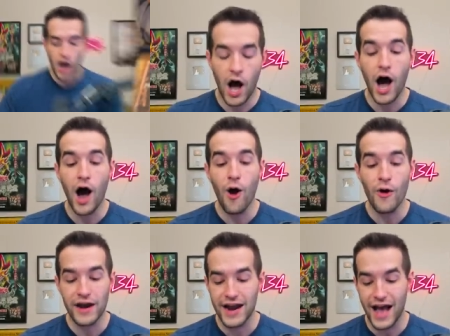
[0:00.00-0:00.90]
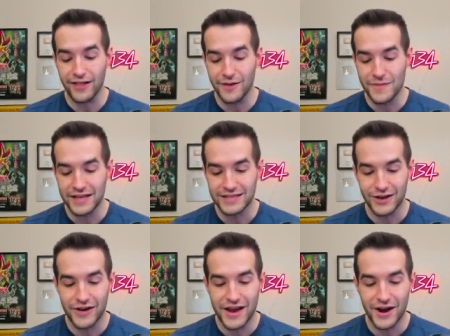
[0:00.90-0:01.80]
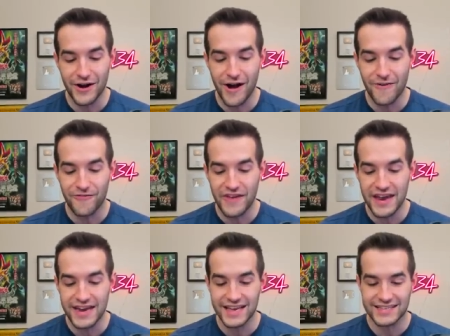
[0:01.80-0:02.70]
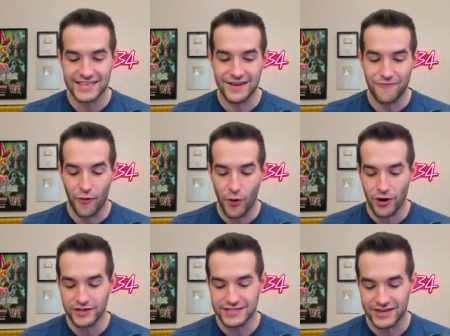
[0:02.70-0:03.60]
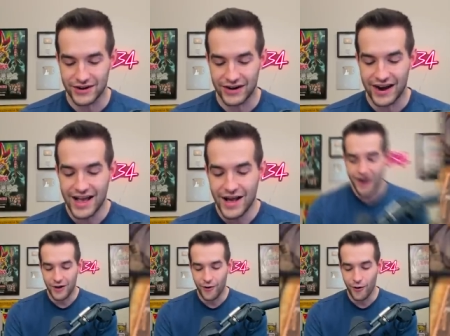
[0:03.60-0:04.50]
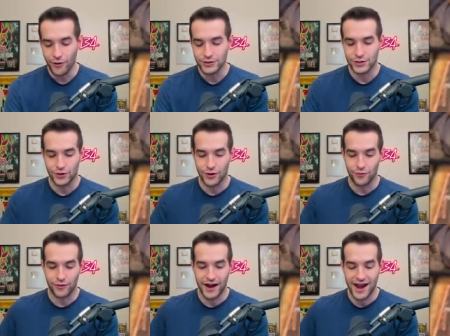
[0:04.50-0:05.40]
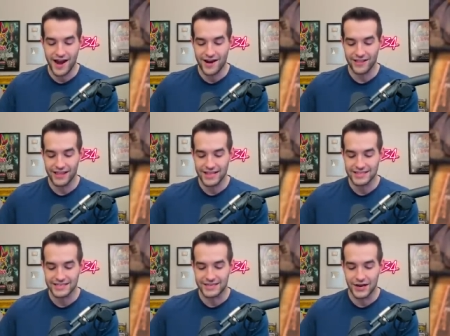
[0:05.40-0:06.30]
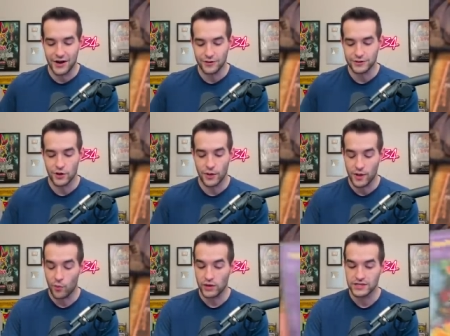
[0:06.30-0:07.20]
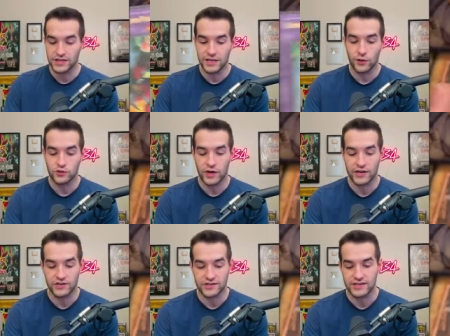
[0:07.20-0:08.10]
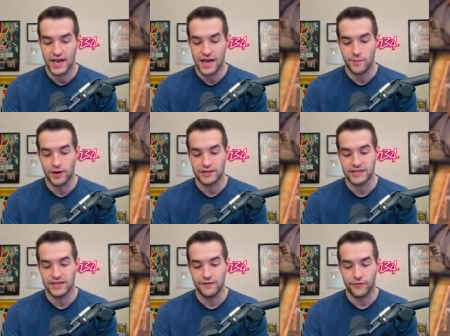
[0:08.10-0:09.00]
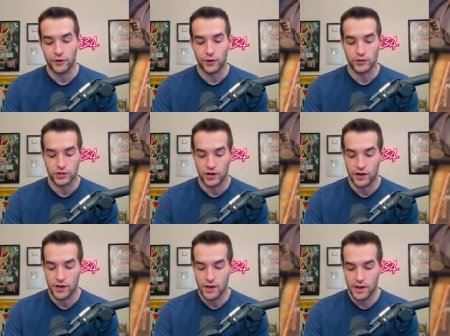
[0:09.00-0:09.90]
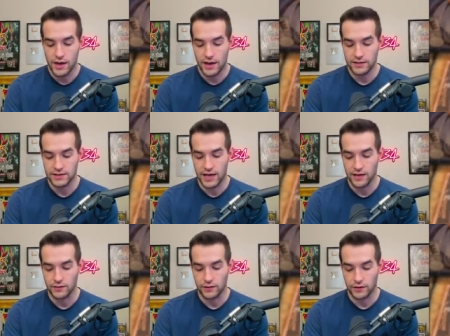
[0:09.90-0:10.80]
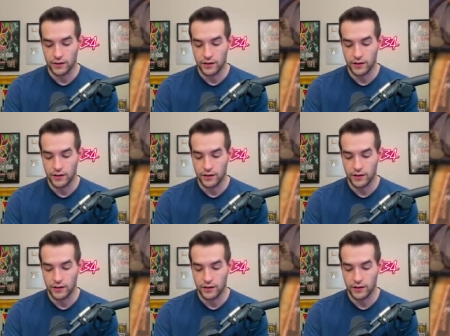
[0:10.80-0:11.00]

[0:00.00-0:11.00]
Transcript: Oh, and an Elemental Hero Phoenix Enforcer. Ultra rare. Let's go. So it wasn't the Ultra I just said, but it's a different Ultra. How's that look?